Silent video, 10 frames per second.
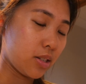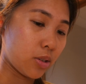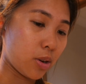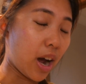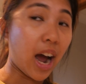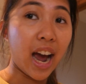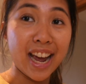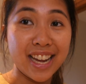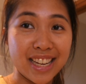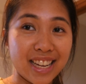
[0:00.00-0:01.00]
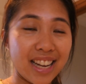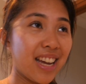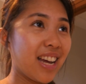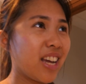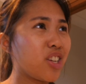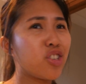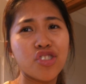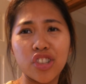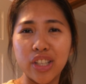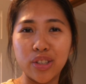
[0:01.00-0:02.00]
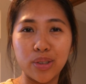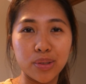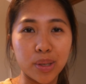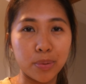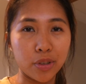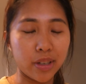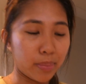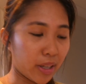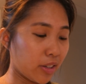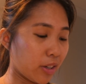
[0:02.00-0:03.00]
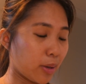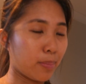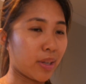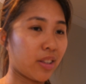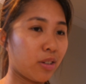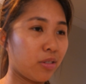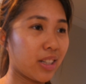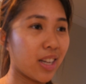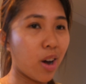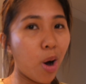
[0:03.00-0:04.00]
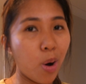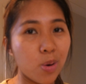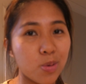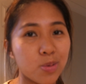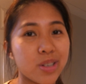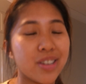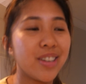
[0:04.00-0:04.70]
So I usually use a beauty blender, but they're really old.